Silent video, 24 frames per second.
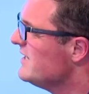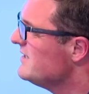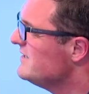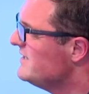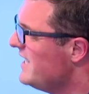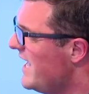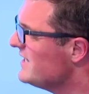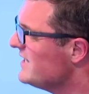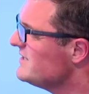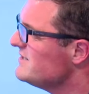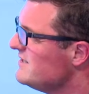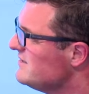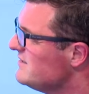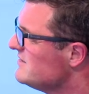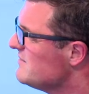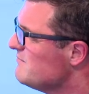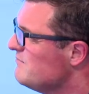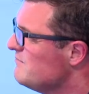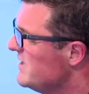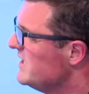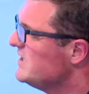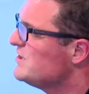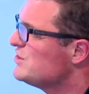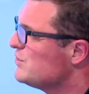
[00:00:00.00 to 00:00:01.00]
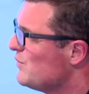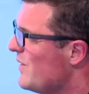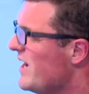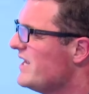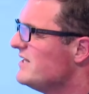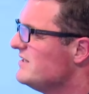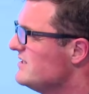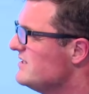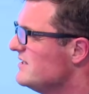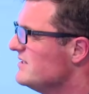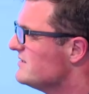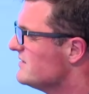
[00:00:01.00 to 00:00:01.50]
Getting to mid
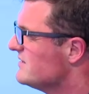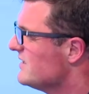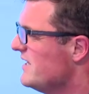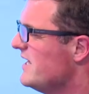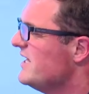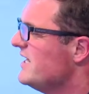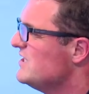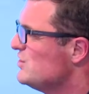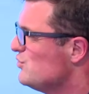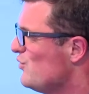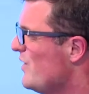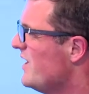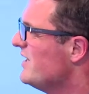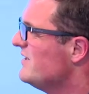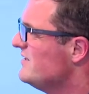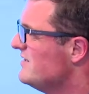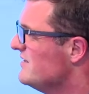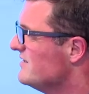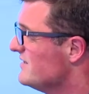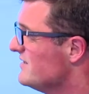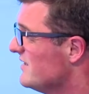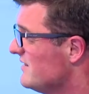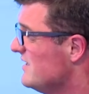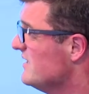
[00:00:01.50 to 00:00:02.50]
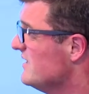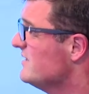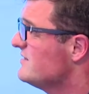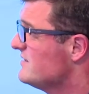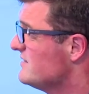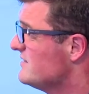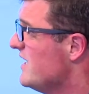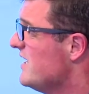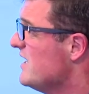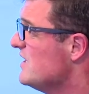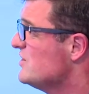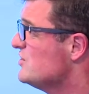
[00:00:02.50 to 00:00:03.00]
20s to late 20s at this
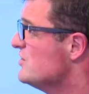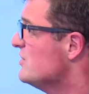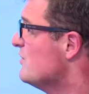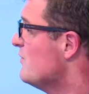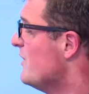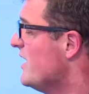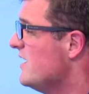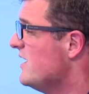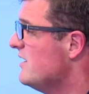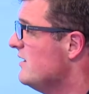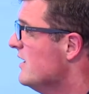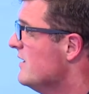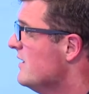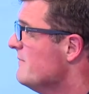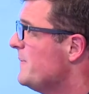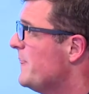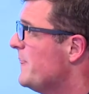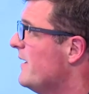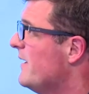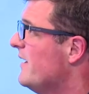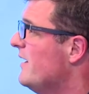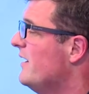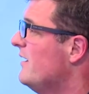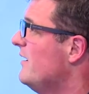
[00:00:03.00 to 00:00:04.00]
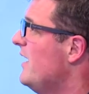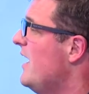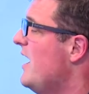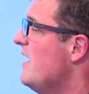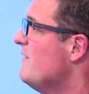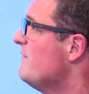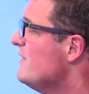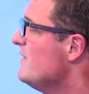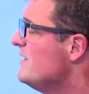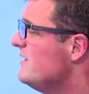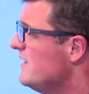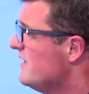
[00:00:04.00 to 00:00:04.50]
stage and the way uh,
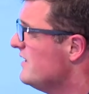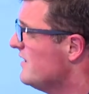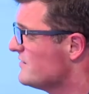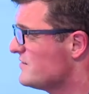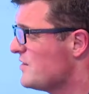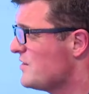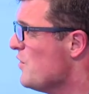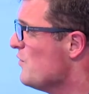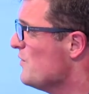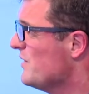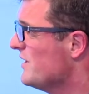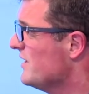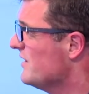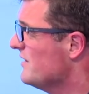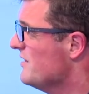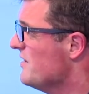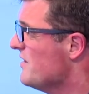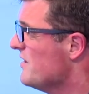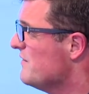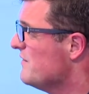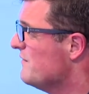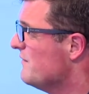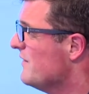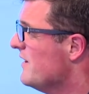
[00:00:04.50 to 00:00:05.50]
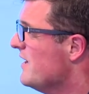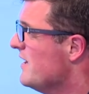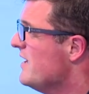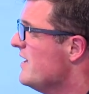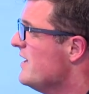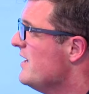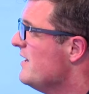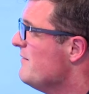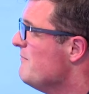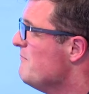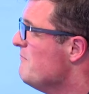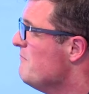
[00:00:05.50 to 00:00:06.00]
everything is going in life,
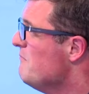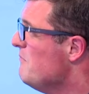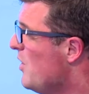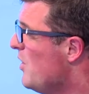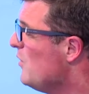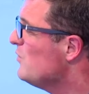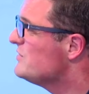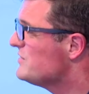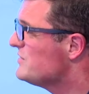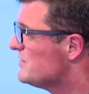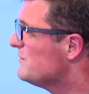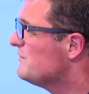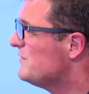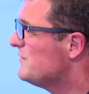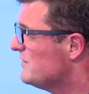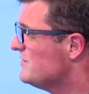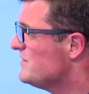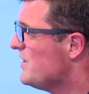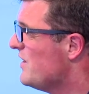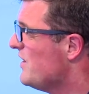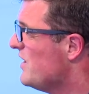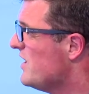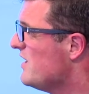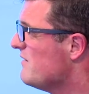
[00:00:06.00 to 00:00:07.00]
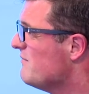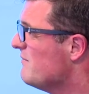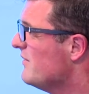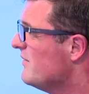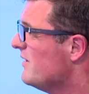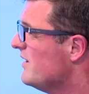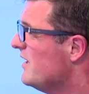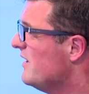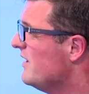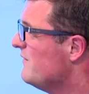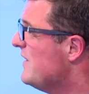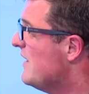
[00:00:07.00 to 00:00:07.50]
most of the time,
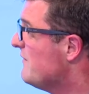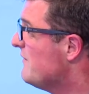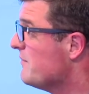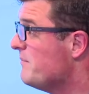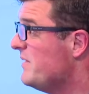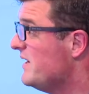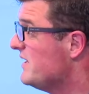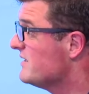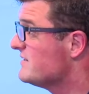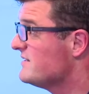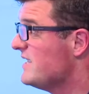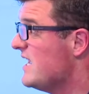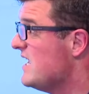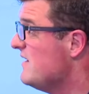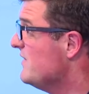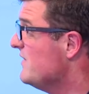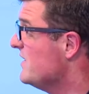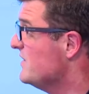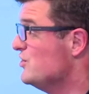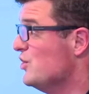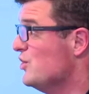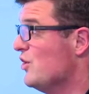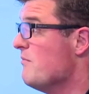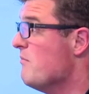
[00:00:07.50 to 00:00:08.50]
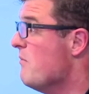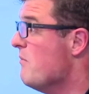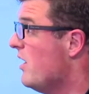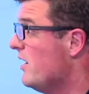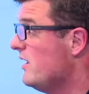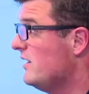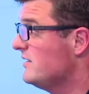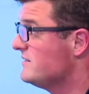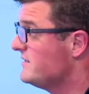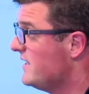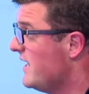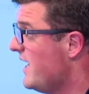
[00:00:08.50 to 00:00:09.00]
if you have a bit of savings, you're
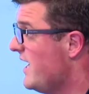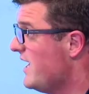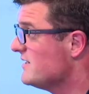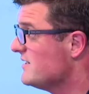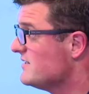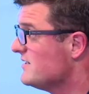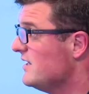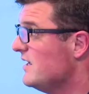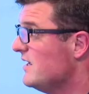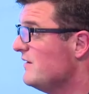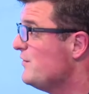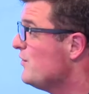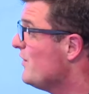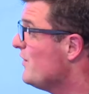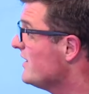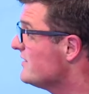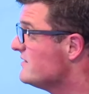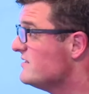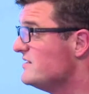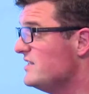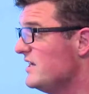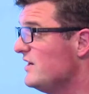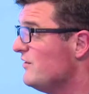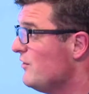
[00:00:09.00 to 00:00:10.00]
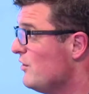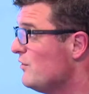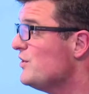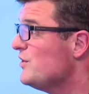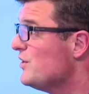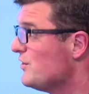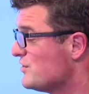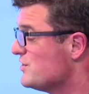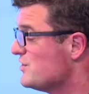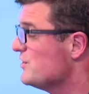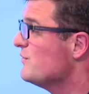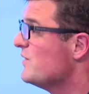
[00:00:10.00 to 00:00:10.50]
miles ahead. If you're at zero,
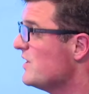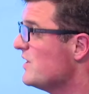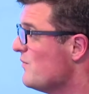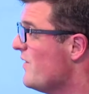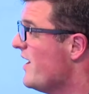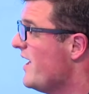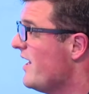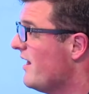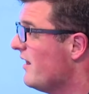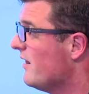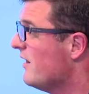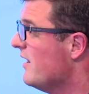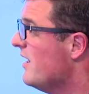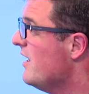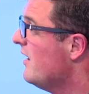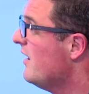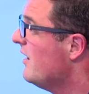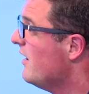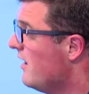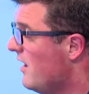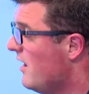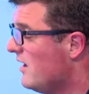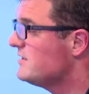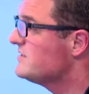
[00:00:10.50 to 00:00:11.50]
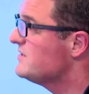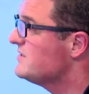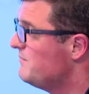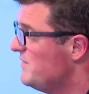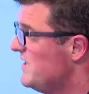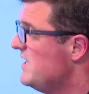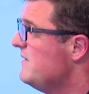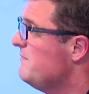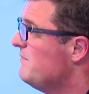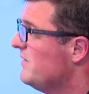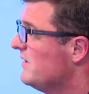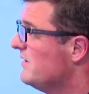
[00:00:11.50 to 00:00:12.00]
you're doing well. Lots of
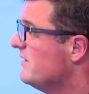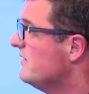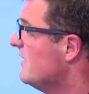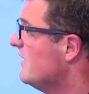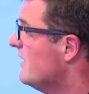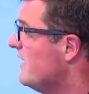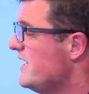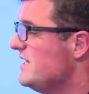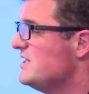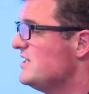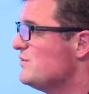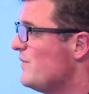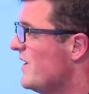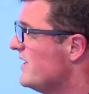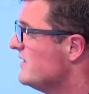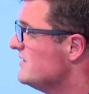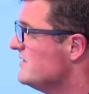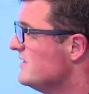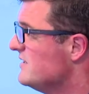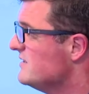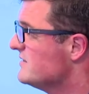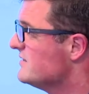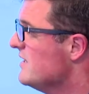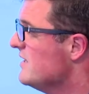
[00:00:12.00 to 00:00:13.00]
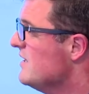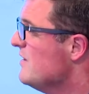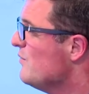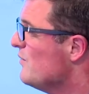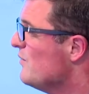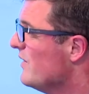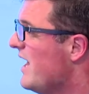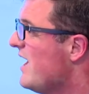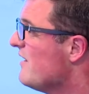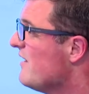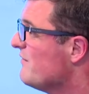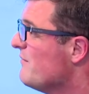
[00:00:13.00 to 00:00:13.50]
people in the late 20s
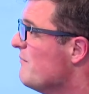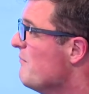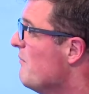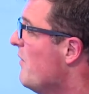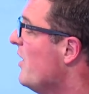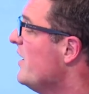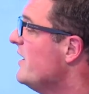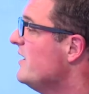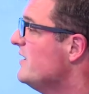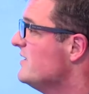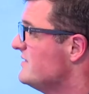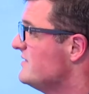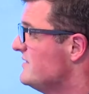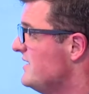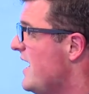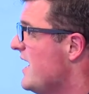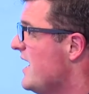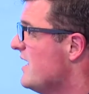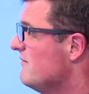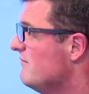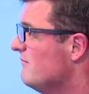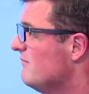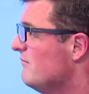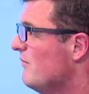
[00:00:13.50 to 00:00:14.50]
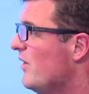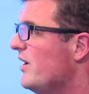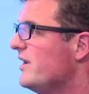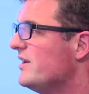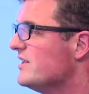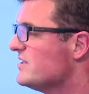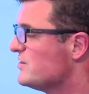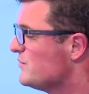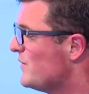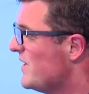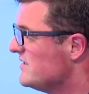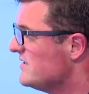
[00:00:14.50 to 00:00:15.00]
will have minus 10,
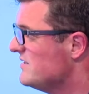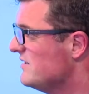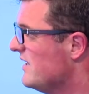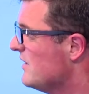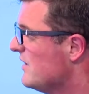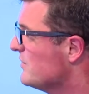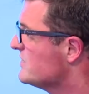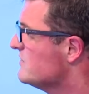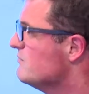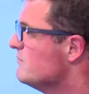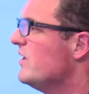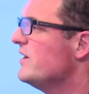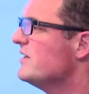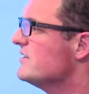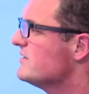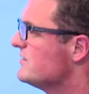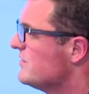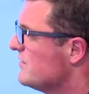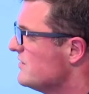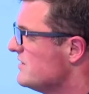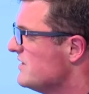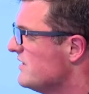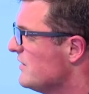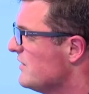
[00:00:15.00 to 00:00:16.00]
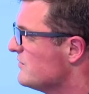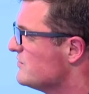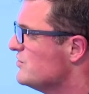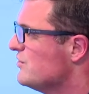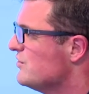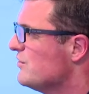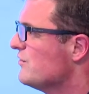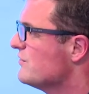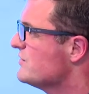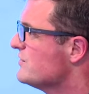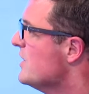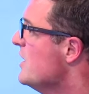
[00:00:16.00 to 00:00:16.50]
minus 20,000, minus 30,000
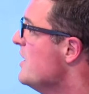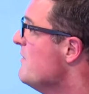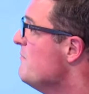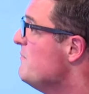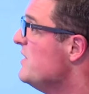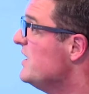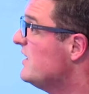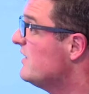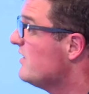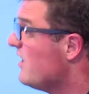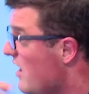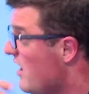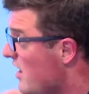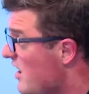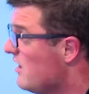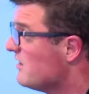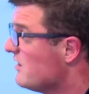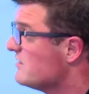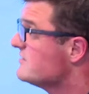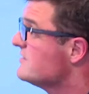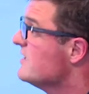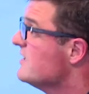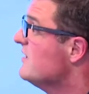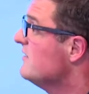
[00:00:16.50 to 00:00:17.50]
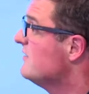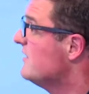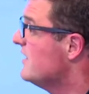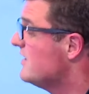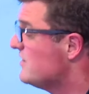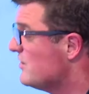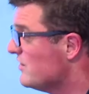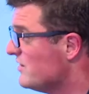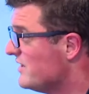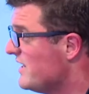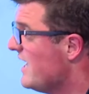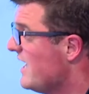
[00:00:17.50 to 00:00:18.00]
euros because they
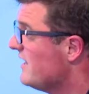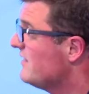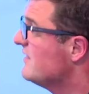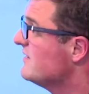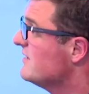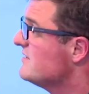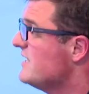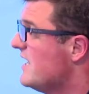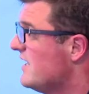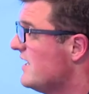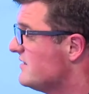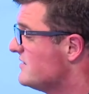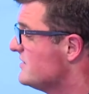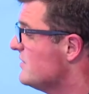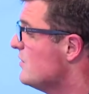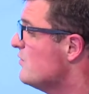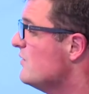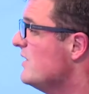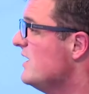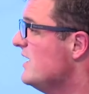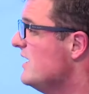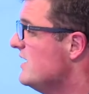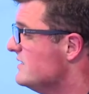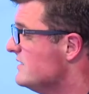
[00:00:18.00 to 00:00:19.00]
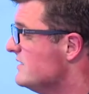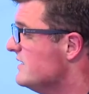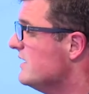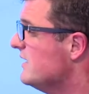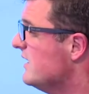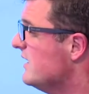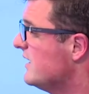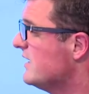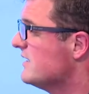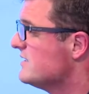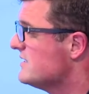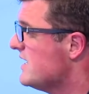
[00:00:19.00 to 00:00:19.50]
can get the debt so easily and
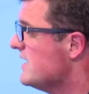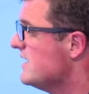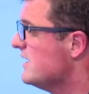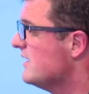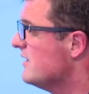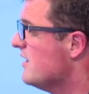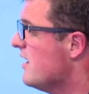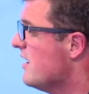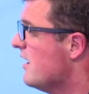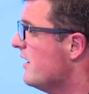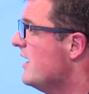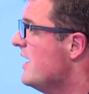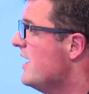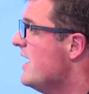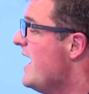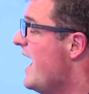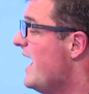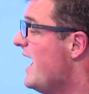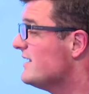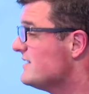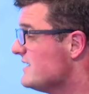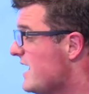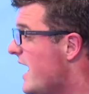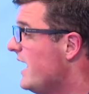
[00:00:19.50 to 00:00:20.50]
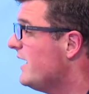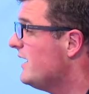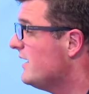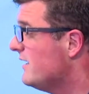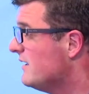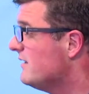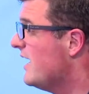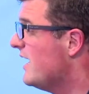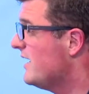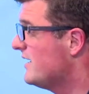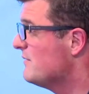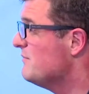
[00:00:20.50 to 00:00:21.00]
they can take it on. And
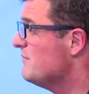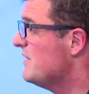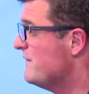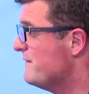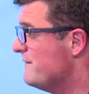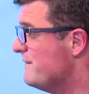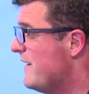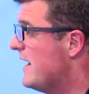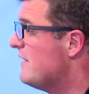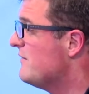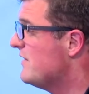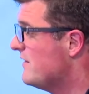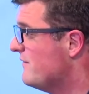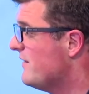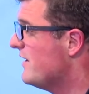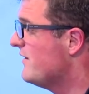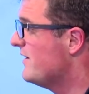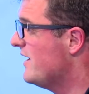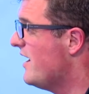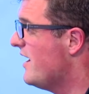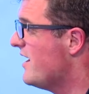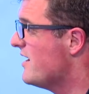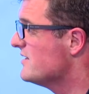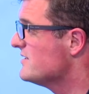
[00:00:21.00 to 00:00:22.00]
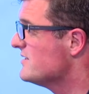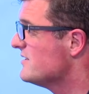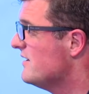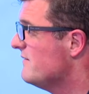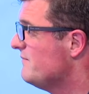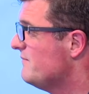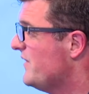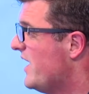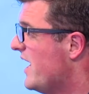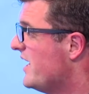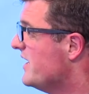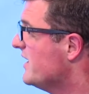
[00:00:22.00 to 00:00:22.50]
tackling that can be very, very hard
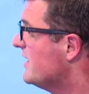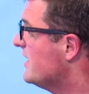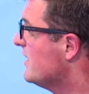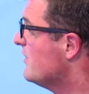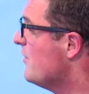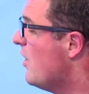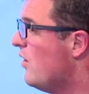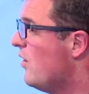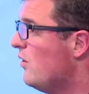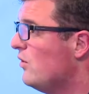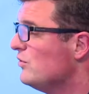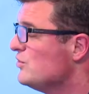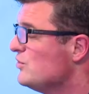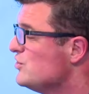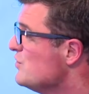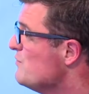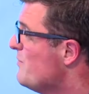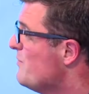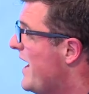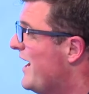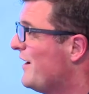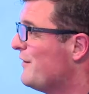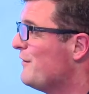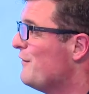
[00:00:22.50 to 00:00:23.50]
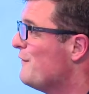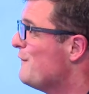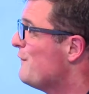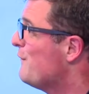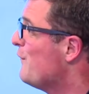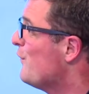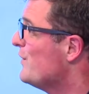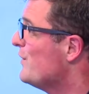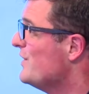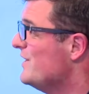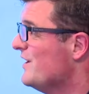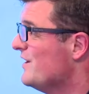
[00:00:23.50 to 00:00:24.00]
and it can hold you back
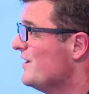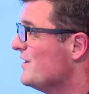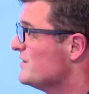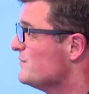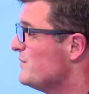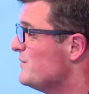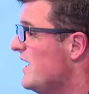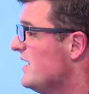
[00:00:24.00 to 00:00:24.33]
for years.